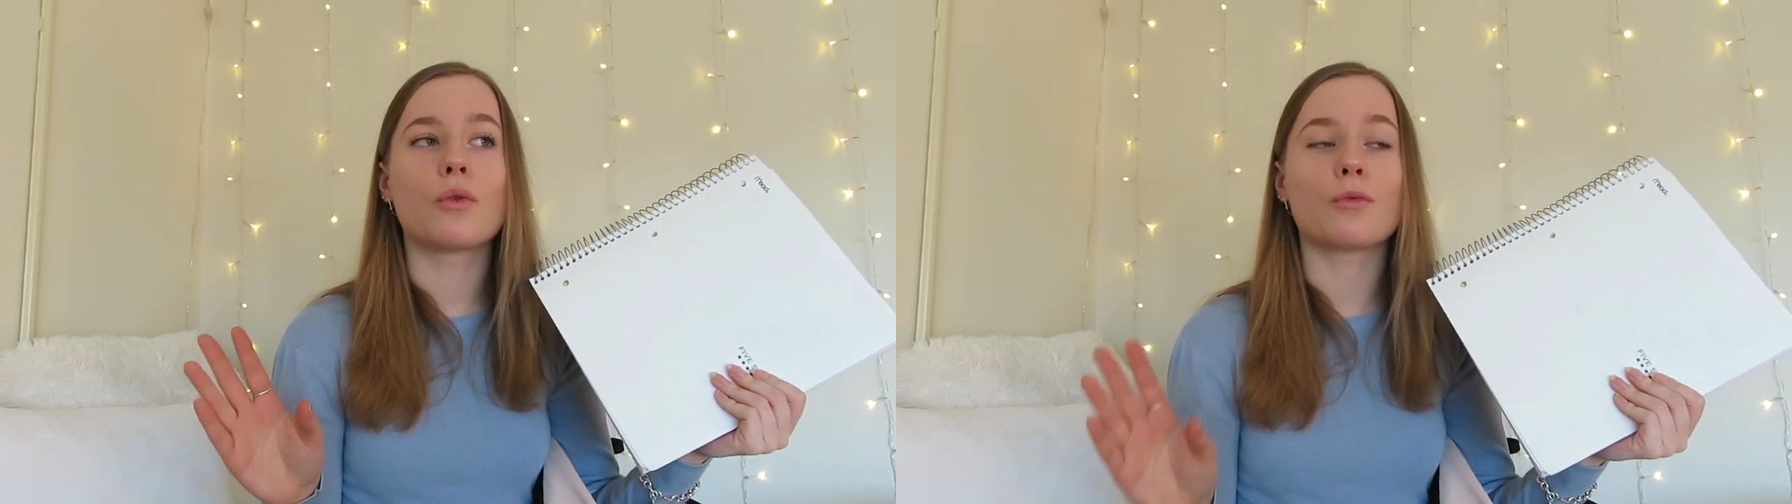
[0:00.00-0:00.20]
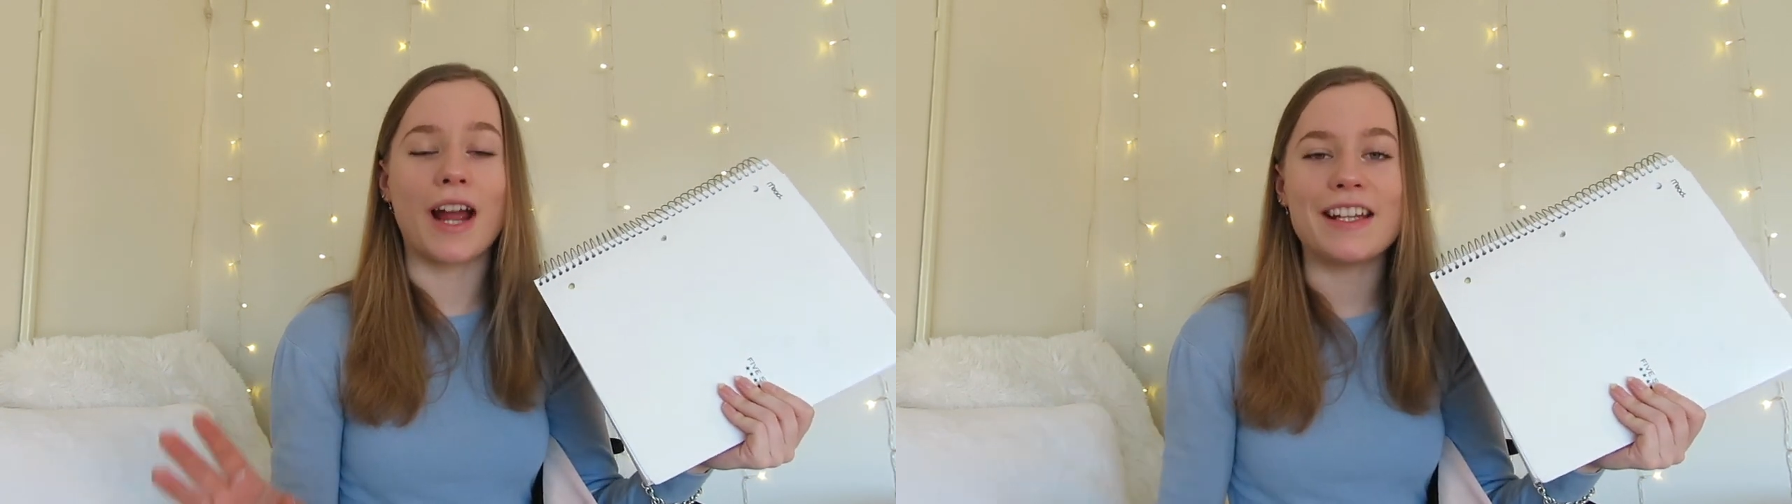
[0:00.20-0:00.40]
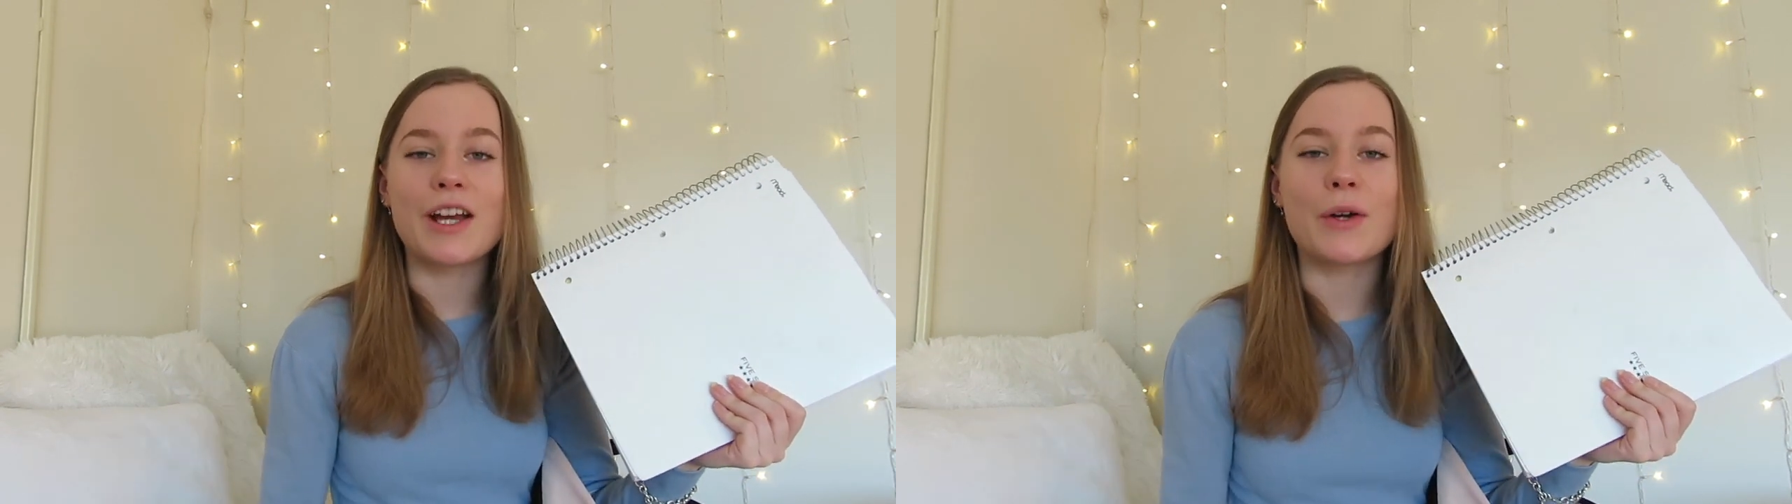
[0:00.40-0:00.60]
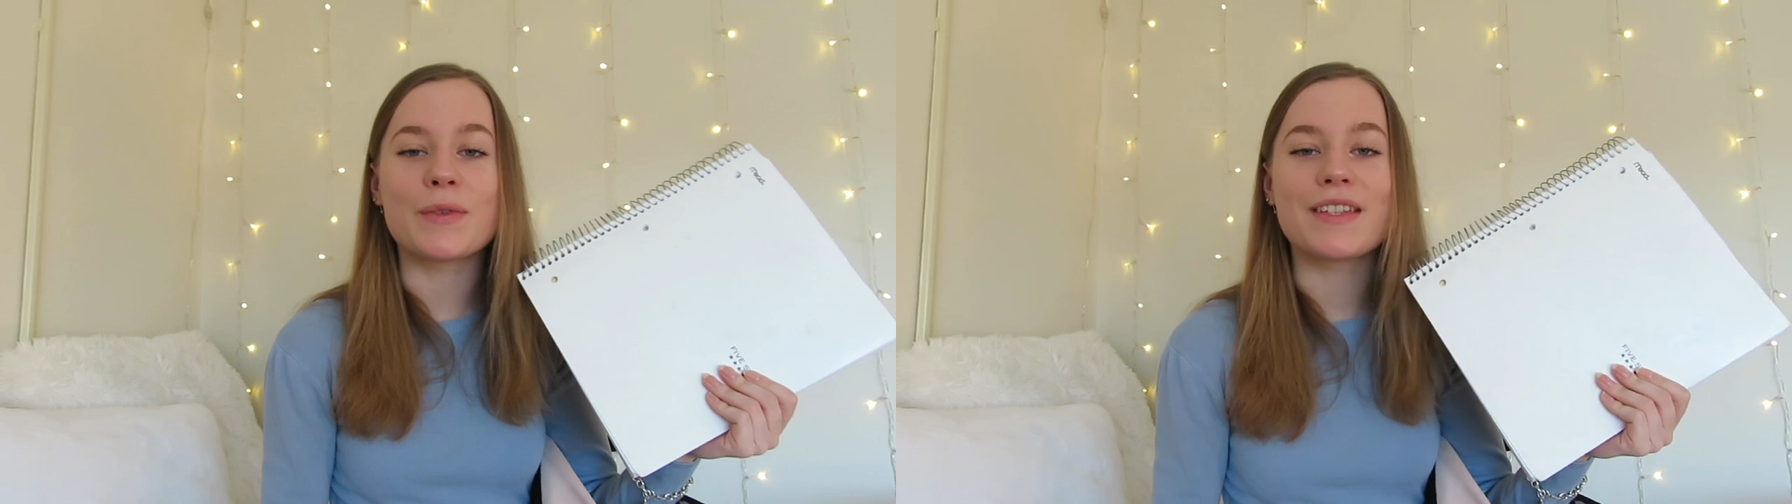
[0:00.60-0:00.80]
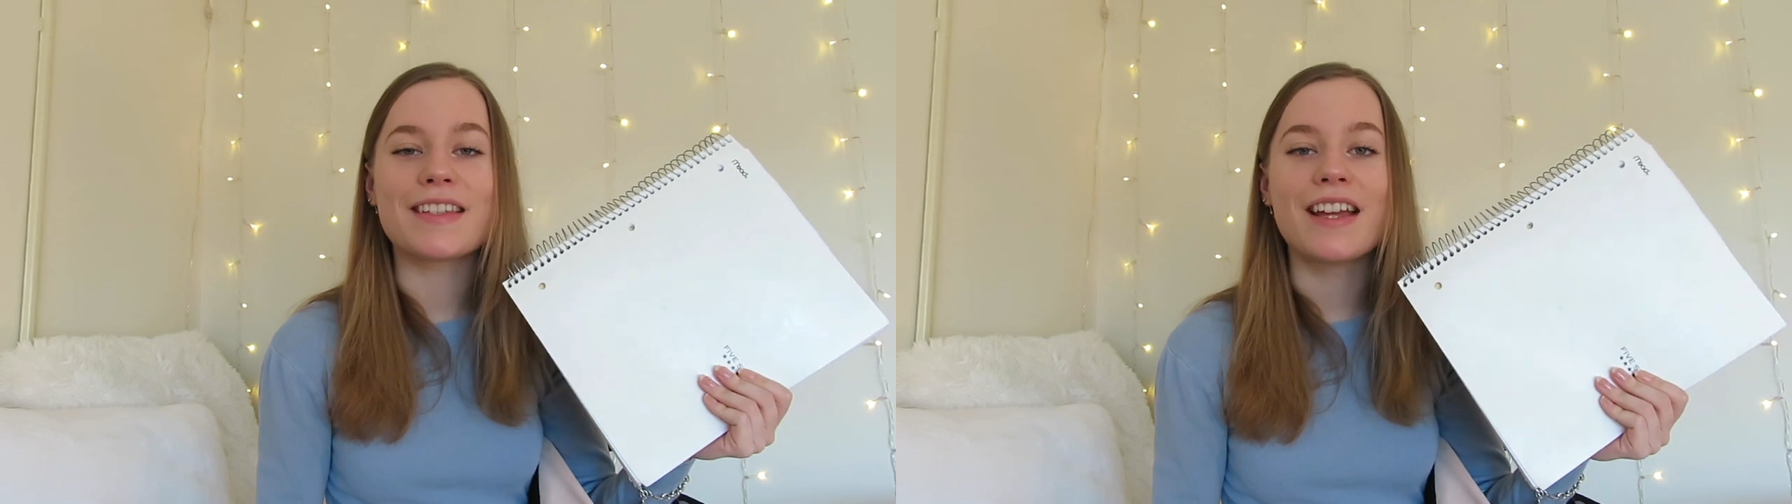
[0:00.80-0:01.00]
write
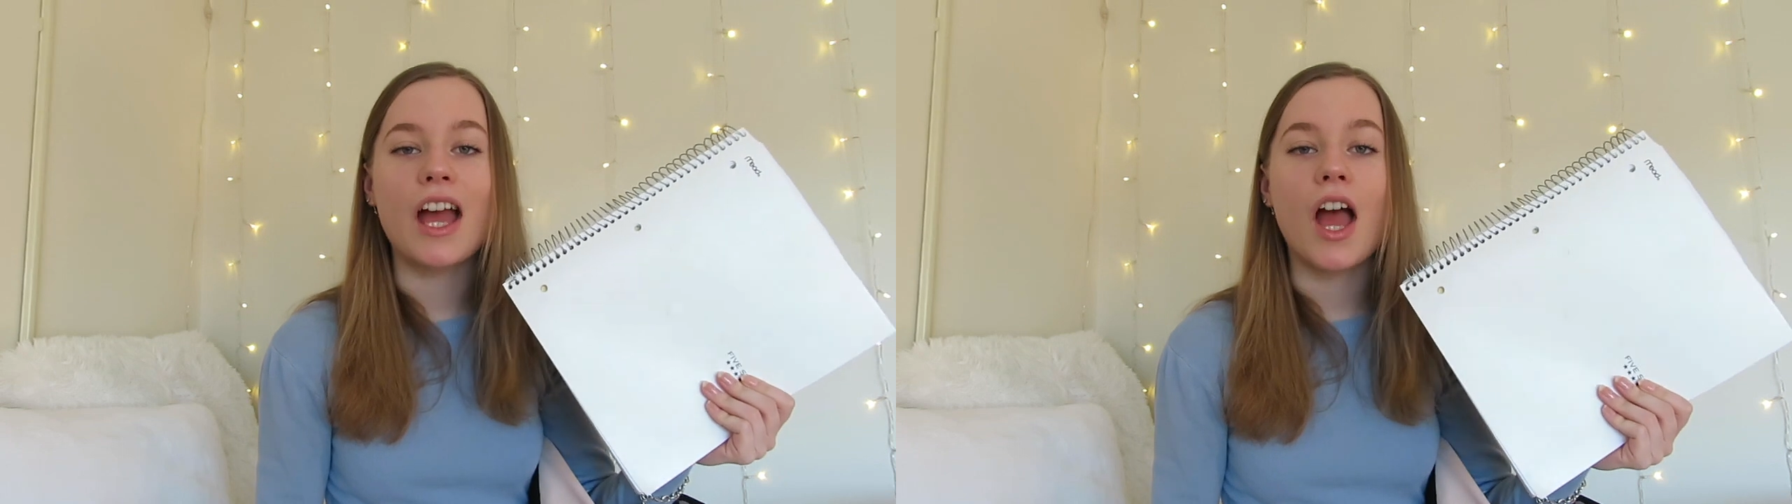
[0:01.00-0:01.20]
notes